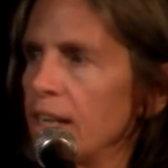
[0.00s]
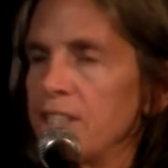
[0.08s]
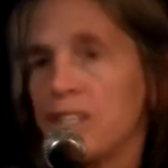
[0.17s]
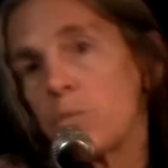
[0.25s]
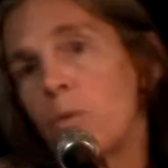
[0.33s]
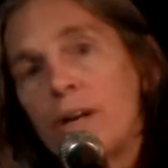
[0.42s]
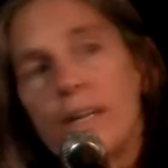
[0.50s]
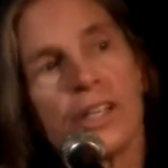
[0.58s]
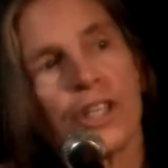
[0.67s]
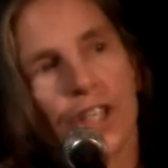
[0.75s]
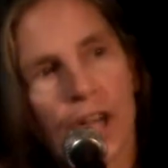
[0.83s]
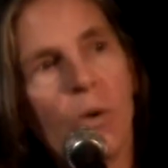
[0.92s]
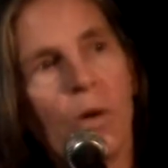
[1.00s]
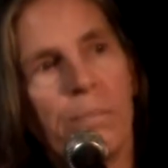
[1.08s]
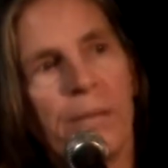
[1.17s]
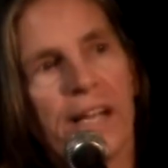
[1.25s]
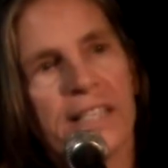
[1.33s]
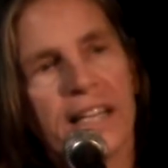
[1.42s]
And I just wanted to show it
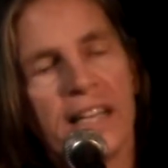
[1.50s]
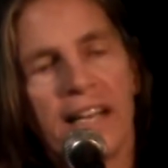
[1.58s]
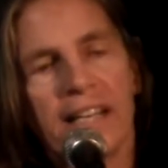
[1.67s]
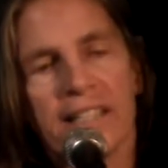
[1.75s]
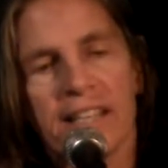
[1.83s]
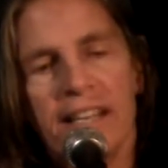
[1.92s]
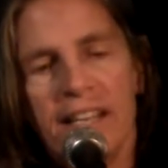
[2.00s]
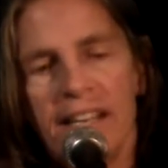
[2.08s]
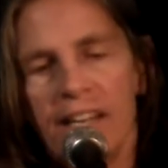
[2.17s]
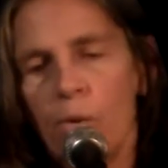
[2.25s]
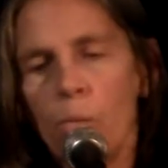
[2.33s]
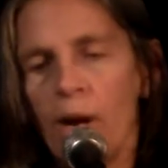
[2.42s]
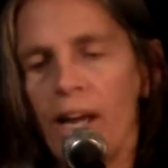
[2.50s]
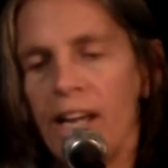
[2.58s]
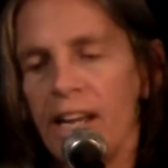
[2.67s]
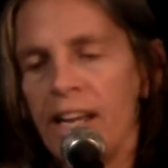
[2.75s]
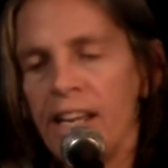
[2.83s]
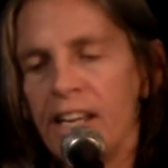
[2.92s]
because I think it's, in a
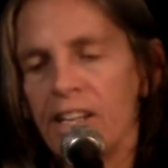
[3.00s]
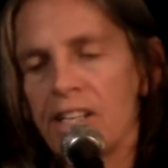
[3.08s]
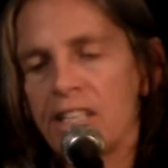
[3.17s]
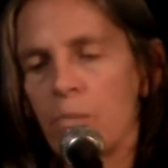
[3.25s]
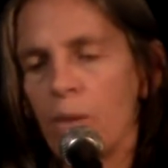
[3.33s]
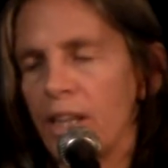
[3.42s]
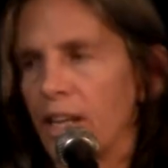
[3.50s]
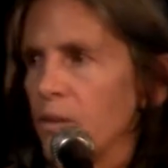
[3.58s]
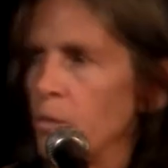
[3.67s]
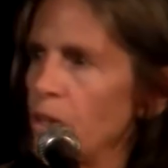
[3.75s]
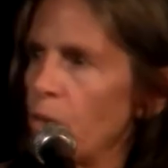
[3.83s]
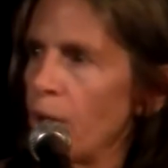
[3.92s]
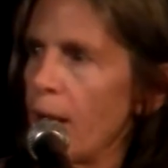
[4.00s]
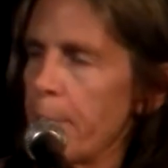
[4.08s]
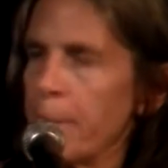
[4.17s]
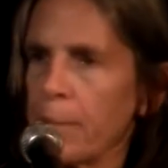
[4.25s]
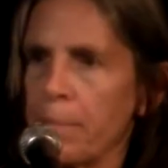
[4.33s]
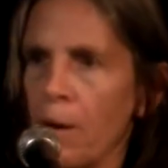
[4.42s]
way, in the same way like when there were
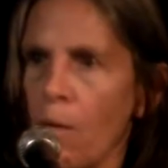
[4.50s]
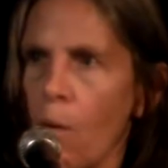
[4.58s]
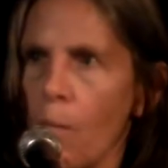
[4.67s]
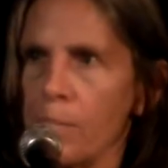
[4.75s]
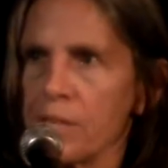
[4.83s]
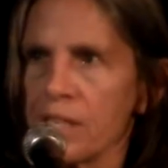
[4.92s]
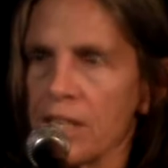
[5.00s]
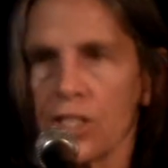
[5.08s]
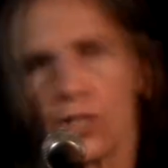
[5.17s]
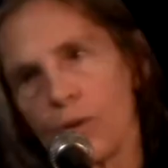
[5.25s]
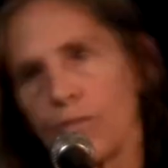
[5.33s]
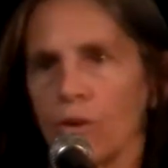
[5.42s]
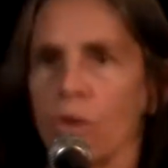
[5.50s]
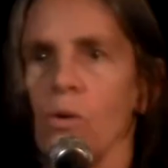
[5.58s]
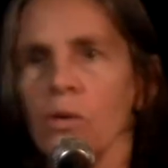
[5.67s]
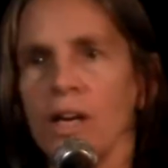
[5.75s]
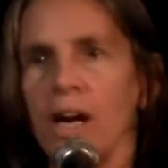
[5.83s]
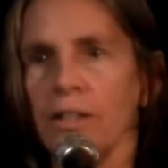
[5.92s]
epic poems that stood for
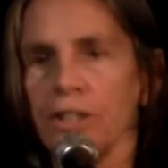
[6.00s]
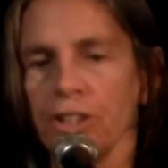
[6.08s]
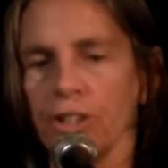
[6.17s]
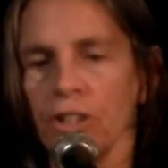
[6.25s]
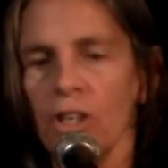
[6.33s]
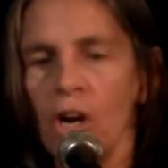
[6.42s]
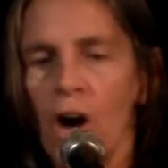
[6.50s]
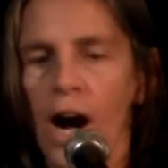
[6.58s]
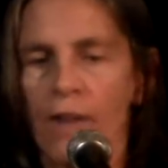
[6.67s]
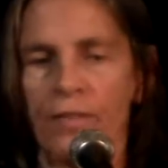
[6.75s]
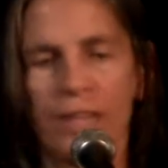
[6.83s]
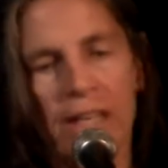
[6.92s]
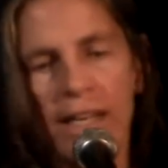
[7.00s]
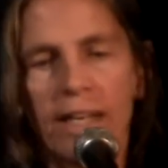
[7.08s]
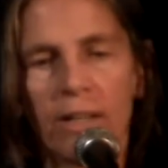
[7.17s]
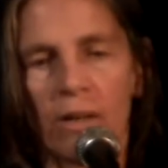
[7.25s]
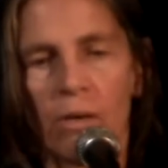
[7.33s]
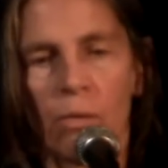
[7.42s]
whole culture, often the
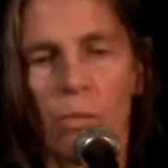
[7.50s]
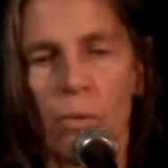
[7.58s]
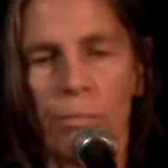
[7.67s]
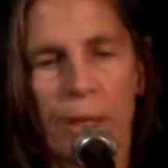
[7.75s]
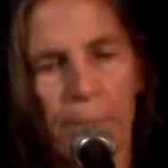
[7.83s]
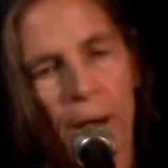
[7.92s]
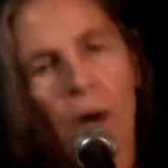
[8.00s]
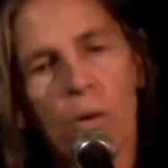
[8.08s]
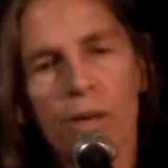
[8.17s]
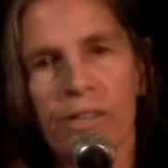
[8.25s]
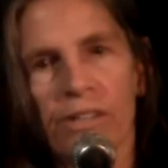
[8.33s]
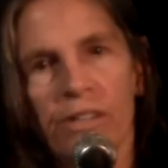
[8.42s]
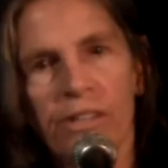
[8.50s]
hero would be a poet,